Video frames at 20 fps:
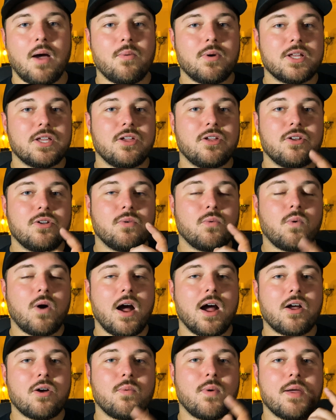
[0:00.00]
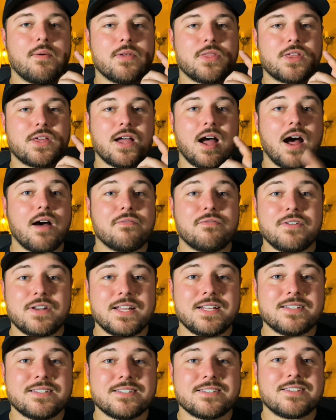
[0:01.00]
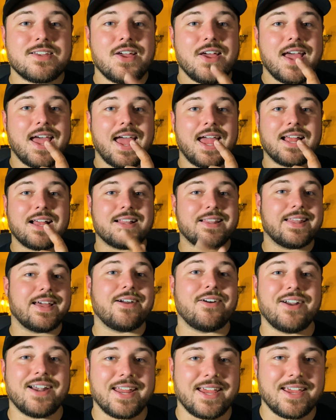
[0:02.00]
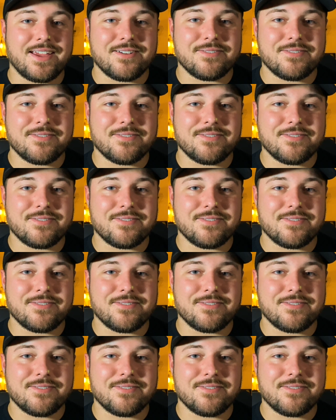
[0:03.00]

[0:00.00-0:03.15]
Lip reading: want you to walk away with confidence and clarity.